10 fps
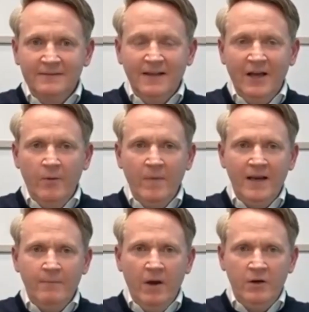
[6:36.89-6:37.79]

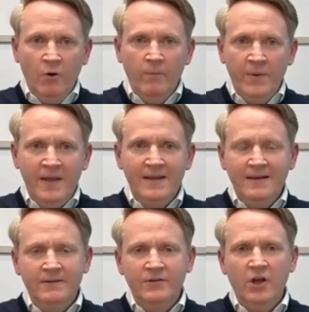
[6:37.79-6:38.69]
and it might not be
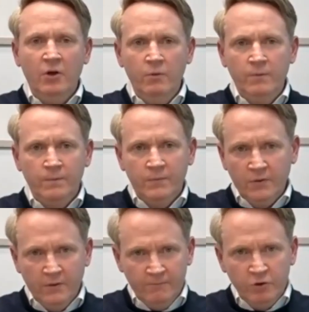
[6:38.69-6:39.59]
so
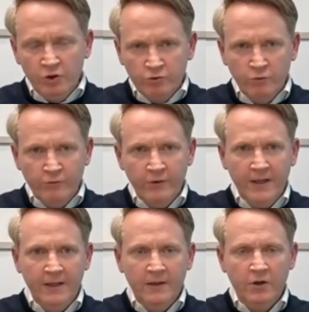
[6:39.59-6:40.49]
sort of neutral for
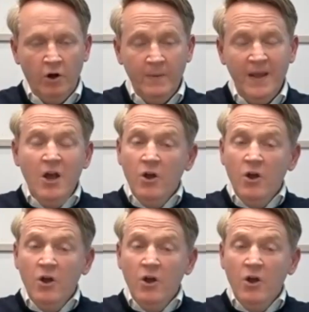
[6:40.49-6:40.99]
the economy,